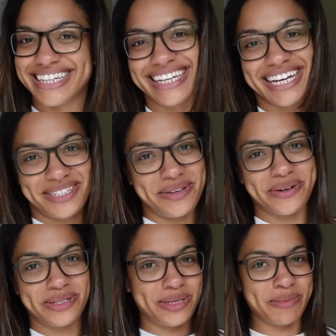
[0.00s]
Guess he
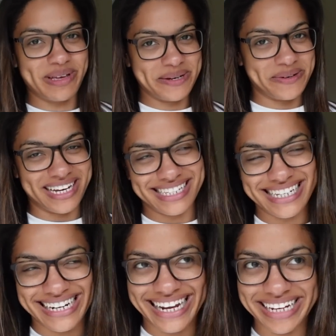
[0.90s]
got super ill
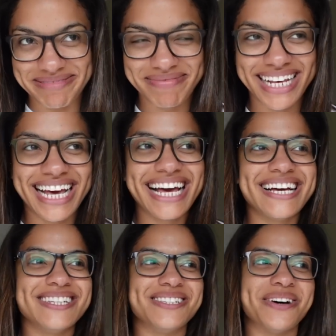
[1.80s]
yesterday.
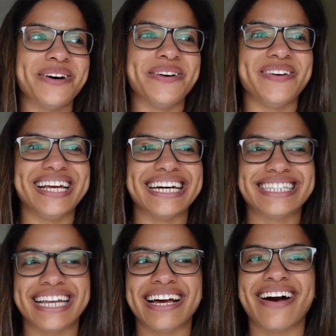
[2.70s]
So
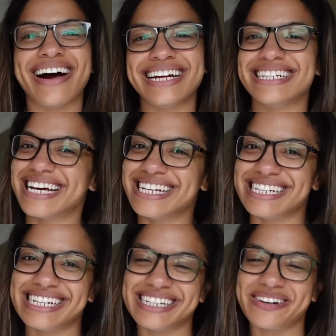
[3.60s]
yesterday I
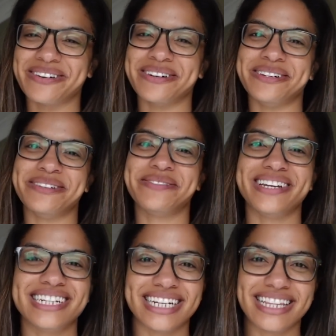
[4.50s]
intended on
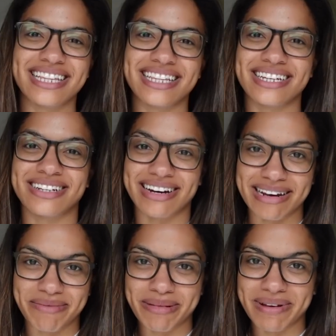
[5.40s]
finishing the
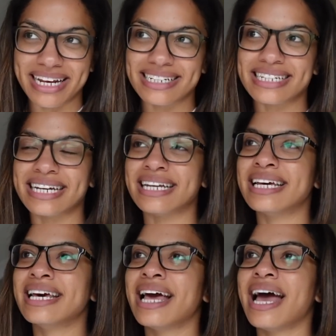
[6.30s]
dining room painting,
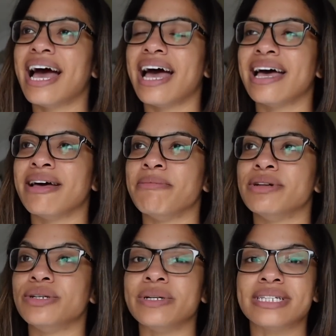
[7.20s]
um,
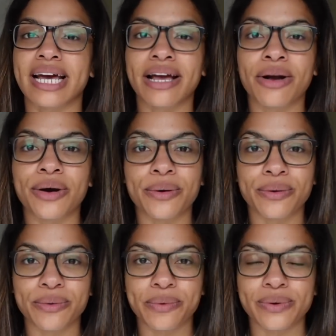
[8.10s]
doing a second coat
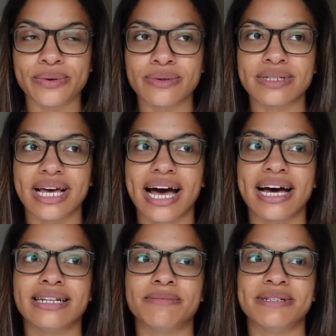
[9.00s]
on the walls
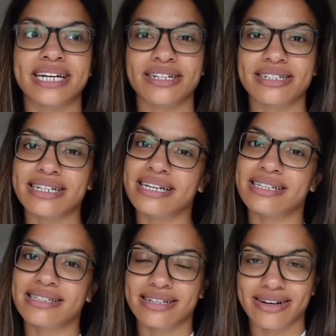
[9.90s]
and potentially
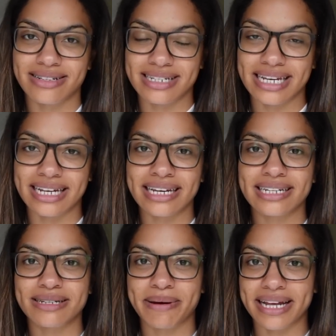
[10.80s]
starting
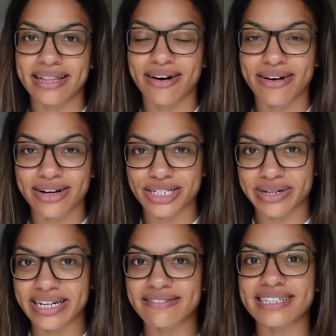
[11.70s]
to paint the
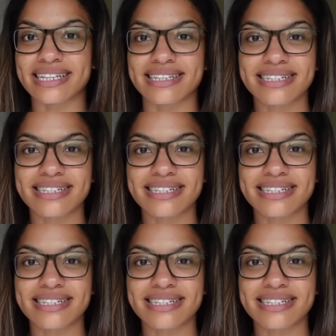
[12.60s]
architraves and the